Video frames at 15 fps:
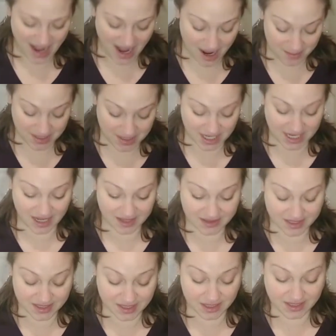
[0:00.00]
and I got
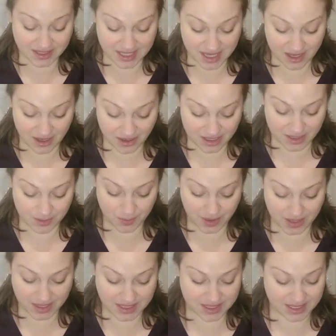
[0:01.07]
this on sale. It
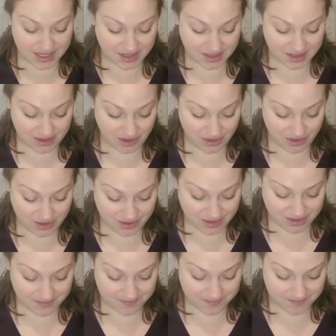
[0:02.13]
was
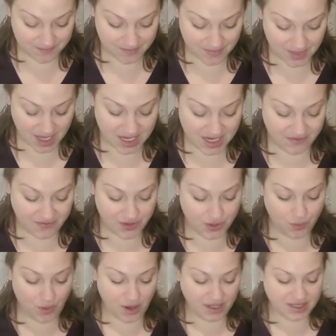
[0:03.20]
$6. And if
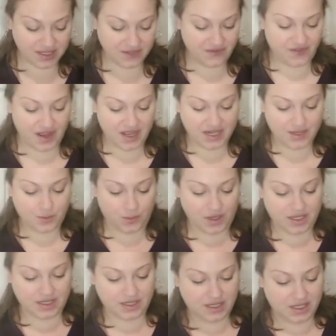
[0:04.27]
you want to find
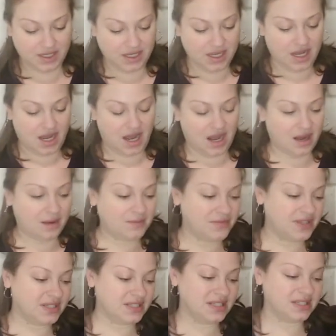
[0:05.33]
one,
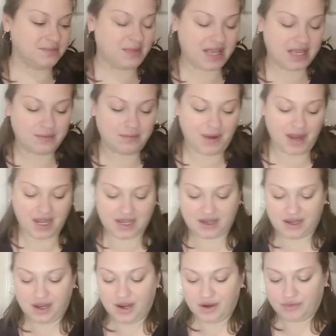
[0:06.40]
this is made by
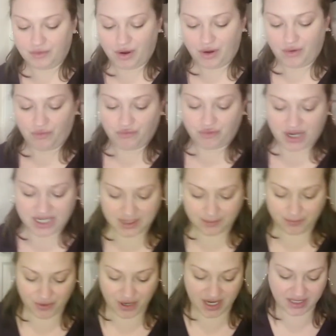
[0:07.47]
Running
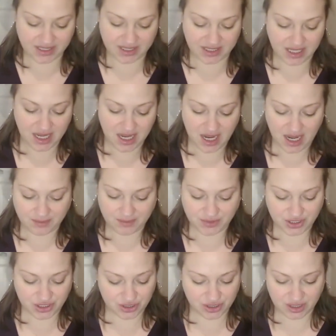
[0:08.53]
Press. I'm
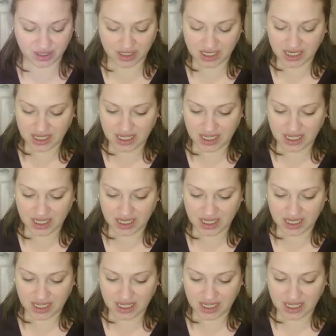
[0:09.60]
sure